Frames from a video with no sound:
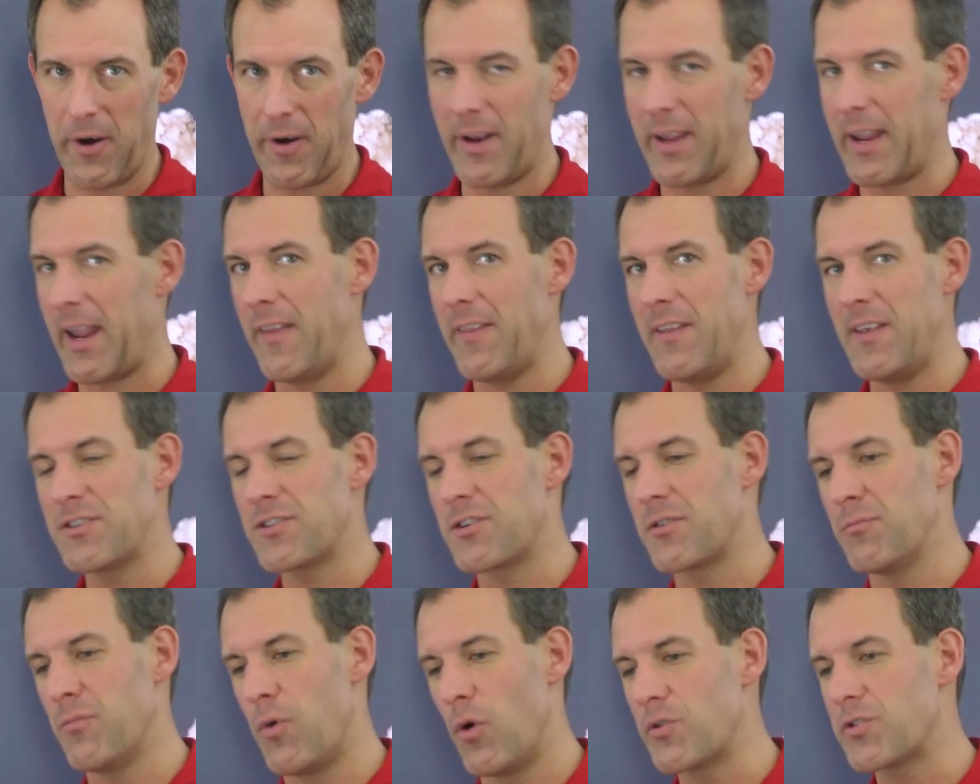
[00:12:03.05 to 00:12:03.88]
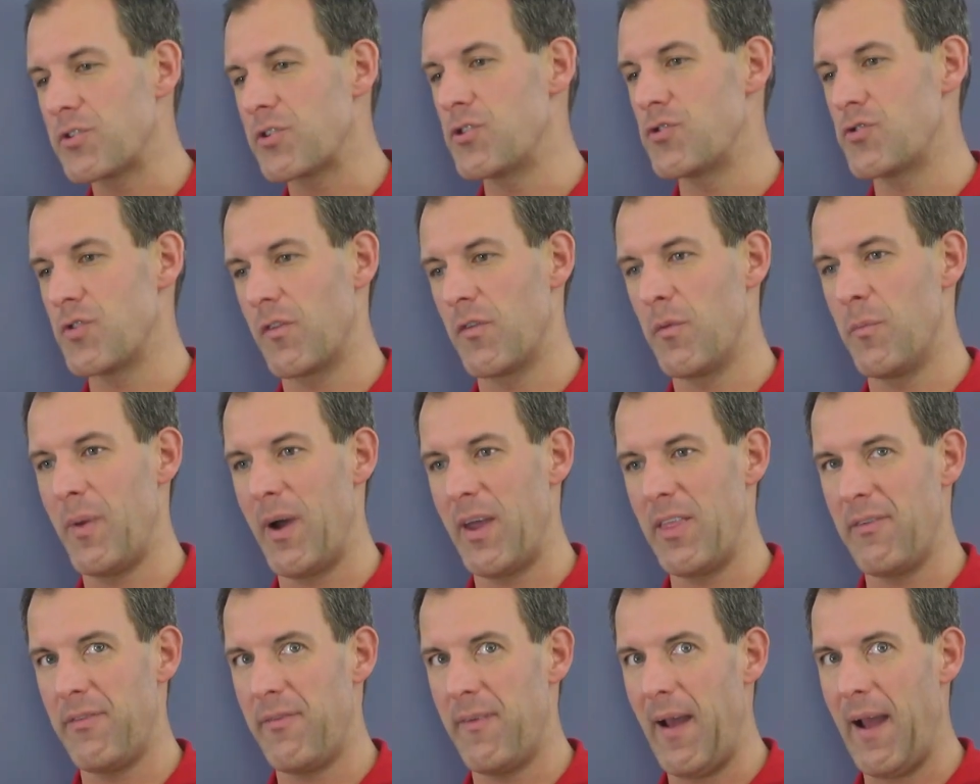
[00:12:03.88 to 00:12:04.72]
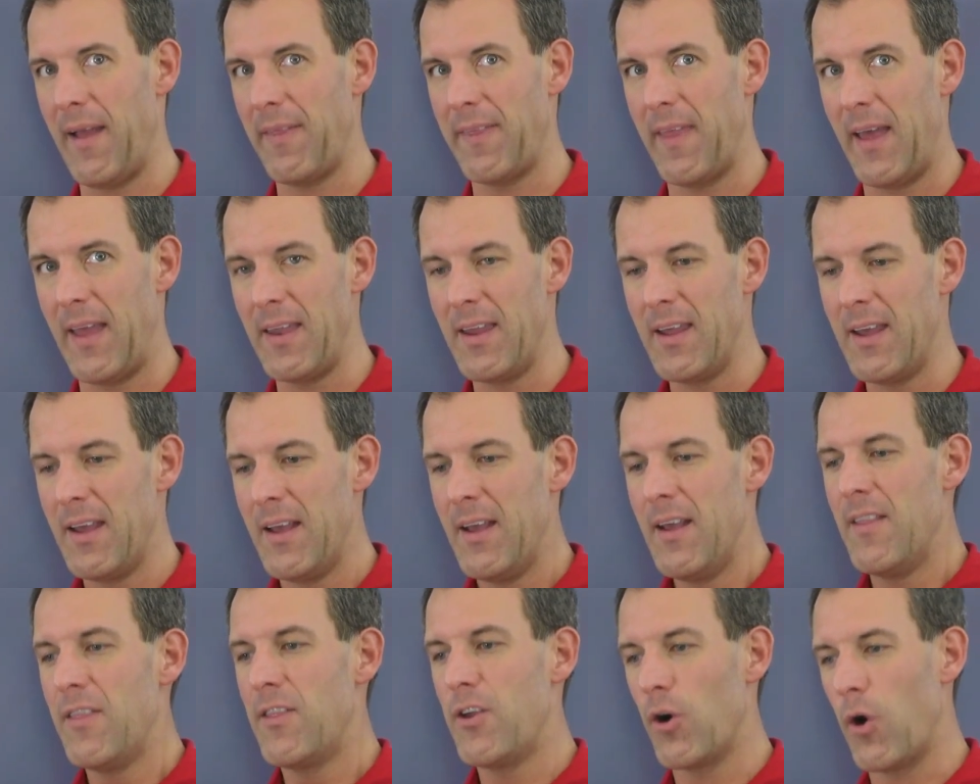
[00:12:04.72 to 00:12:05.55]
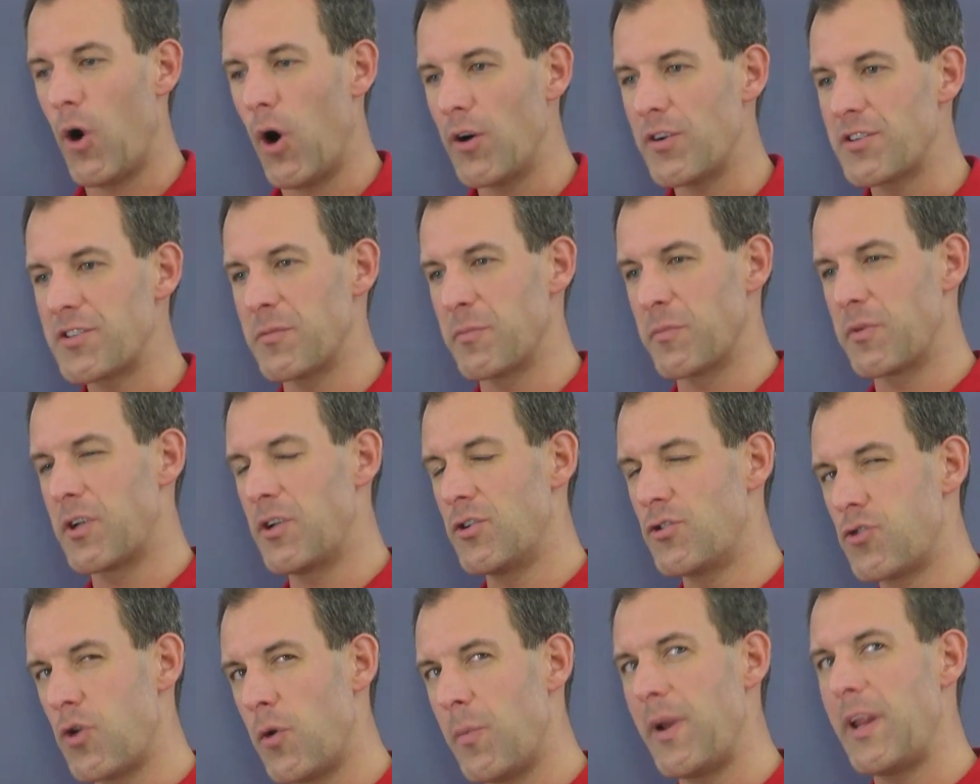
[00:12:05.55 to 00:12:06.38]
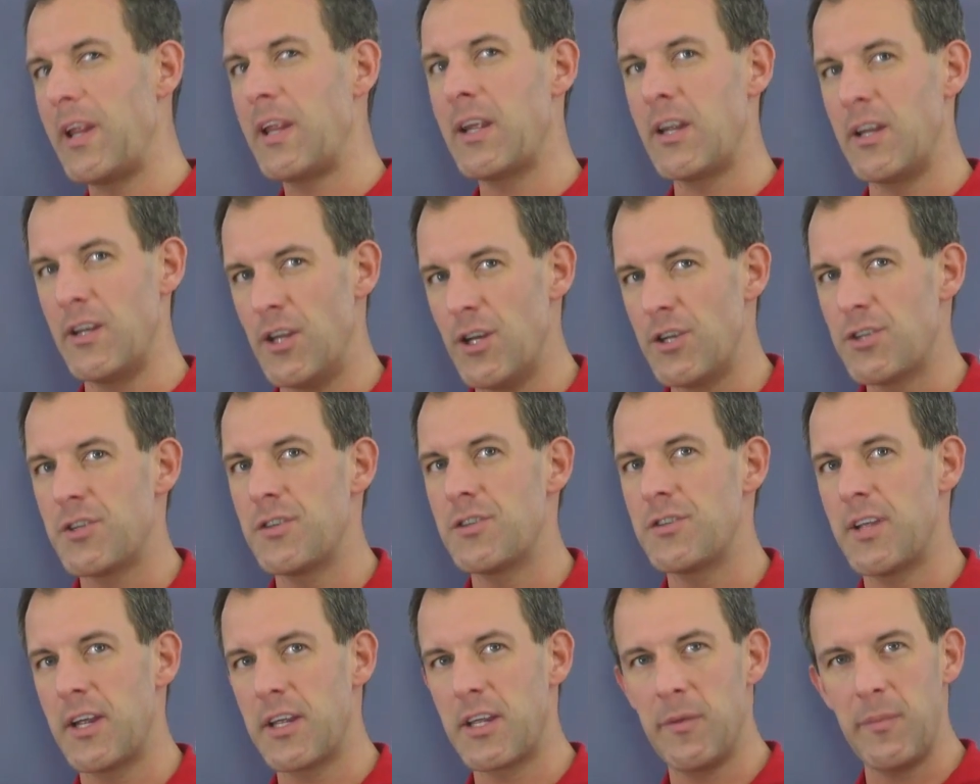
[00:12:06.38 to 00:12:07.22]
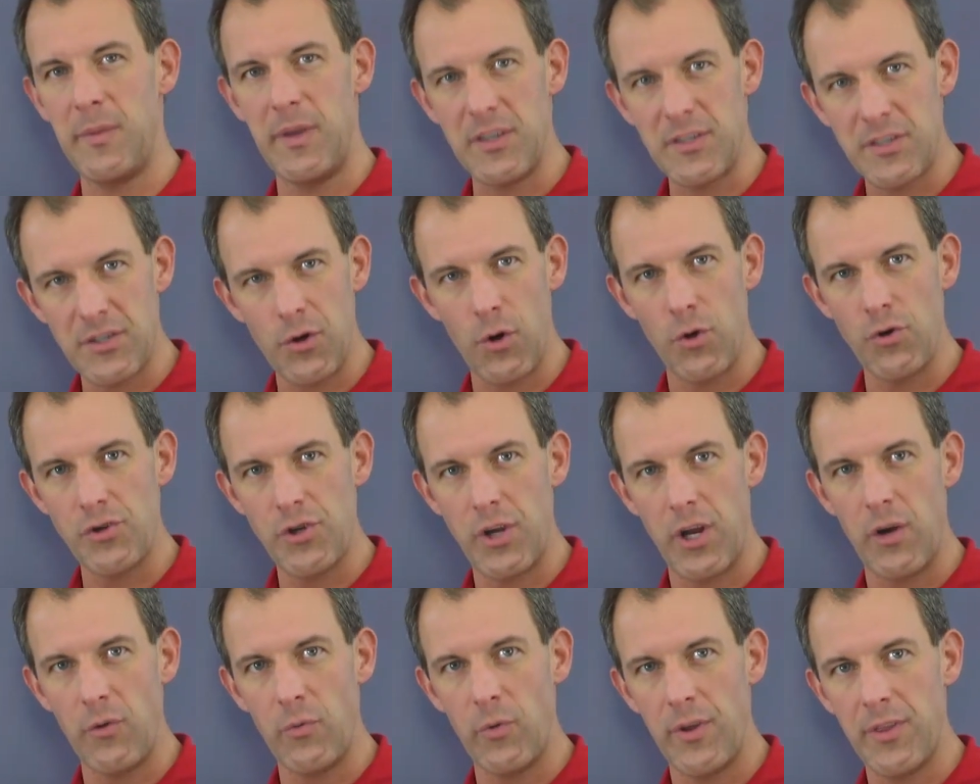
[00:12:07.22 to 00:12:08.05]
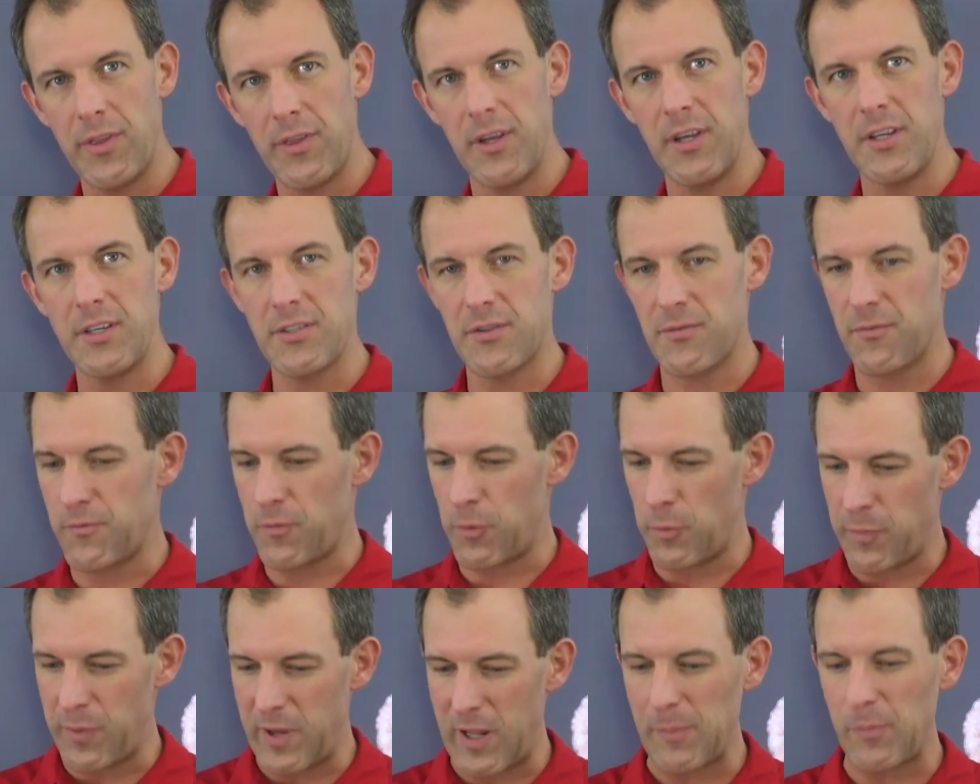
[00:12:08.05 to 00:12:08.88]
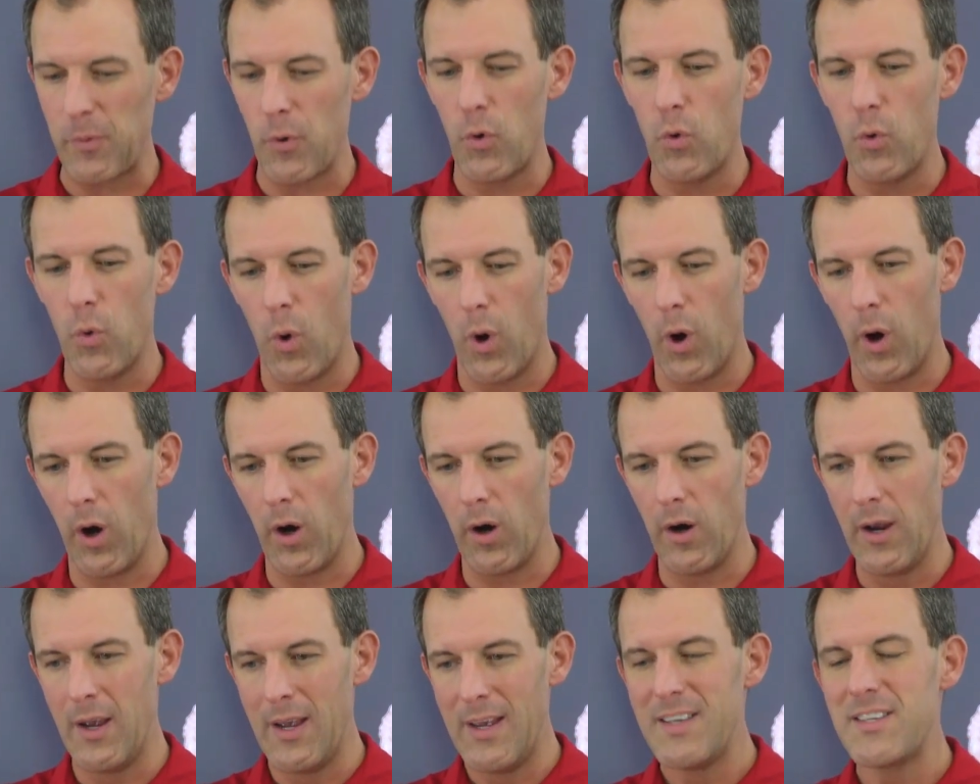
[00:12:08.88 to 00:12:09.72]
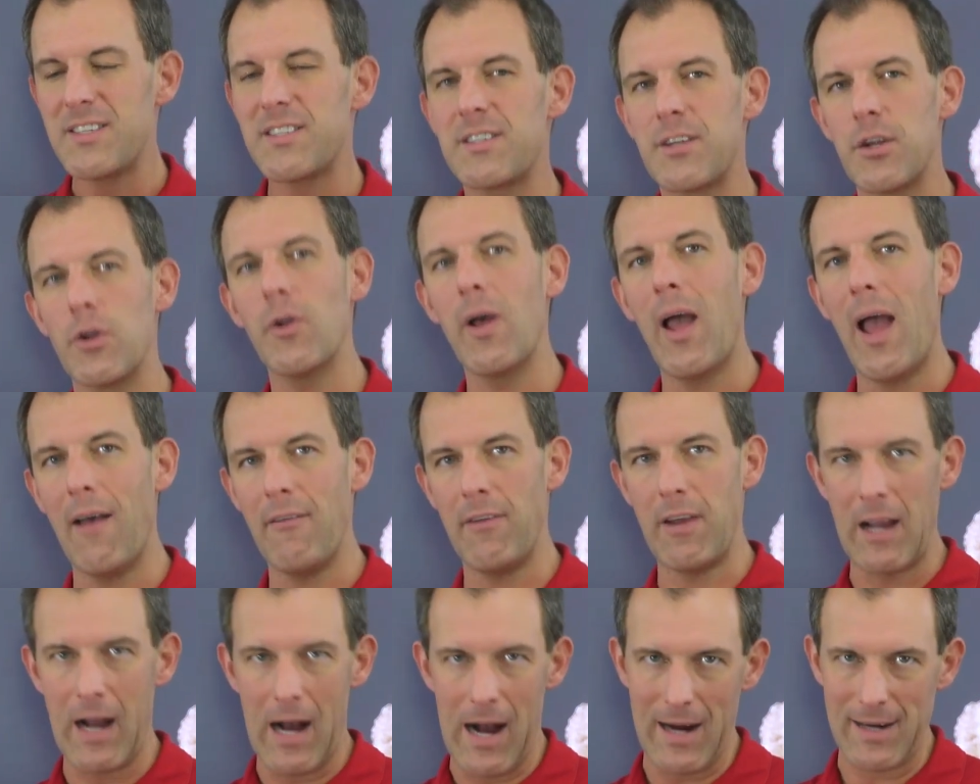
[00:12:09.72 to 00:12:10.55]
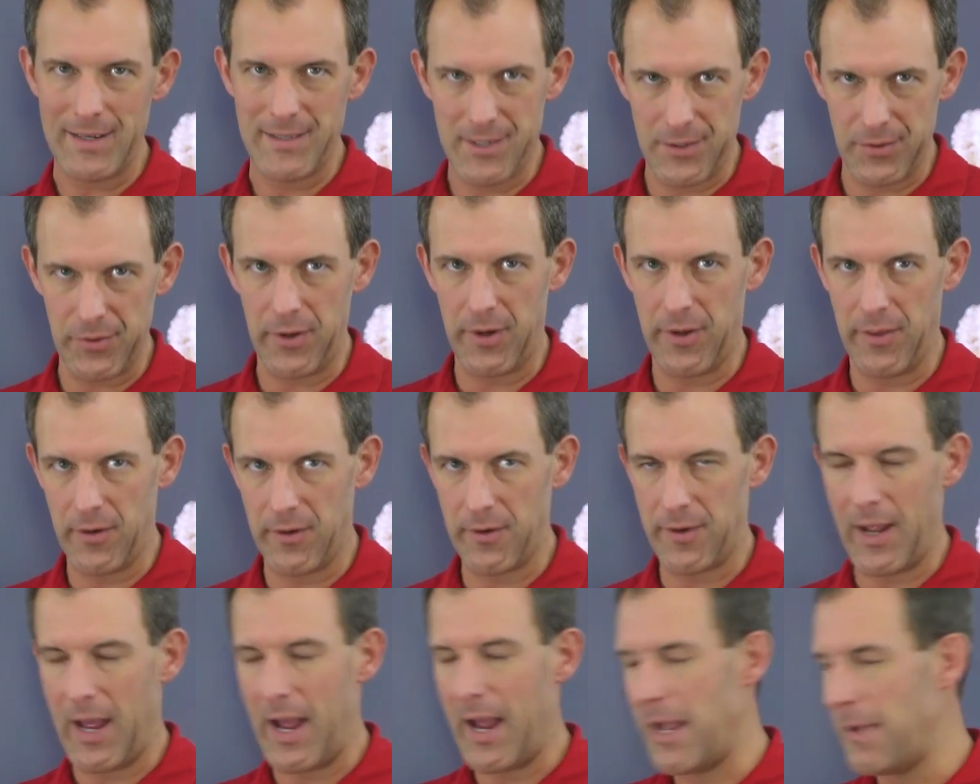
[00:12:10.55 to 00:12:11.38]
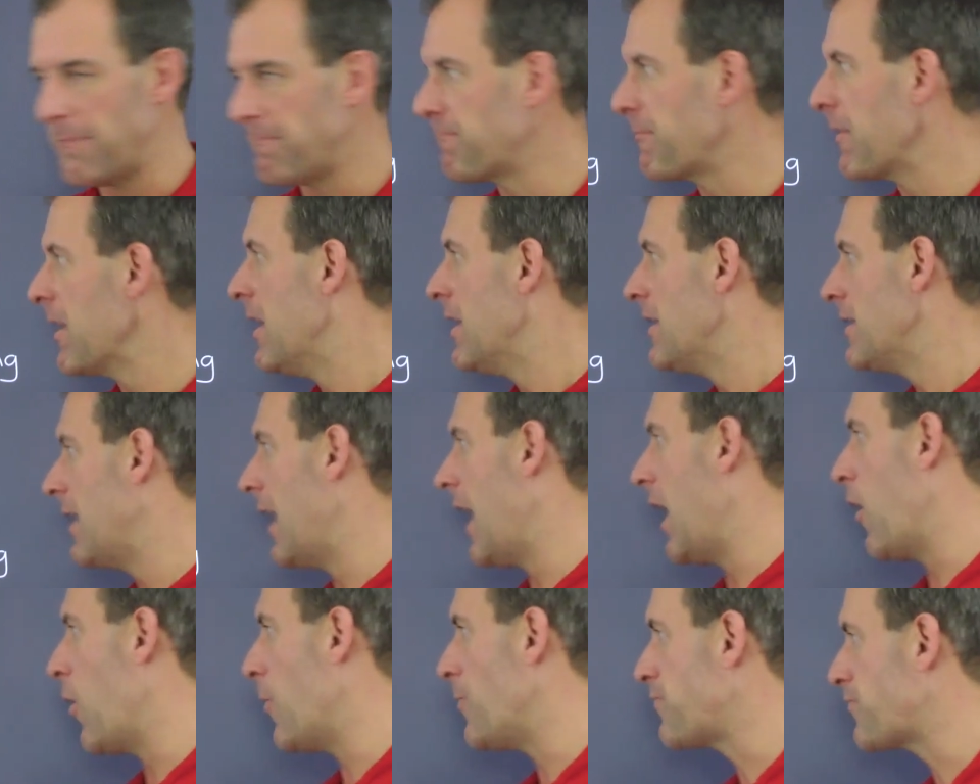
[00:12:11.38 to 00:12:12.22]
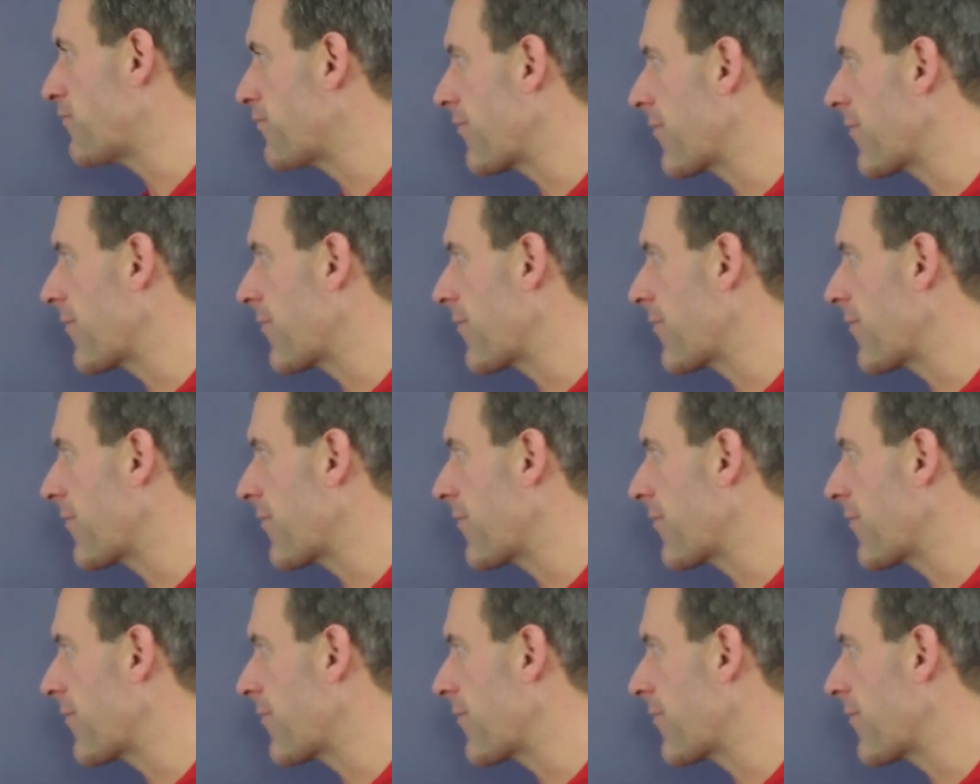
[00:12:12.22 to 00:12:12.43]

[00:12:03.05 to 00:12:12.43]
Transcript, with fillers: And again, these are mostly driven by the fact that there are some contributing conditions that can be associated with this for people who are still having oxalate in their diet. Now,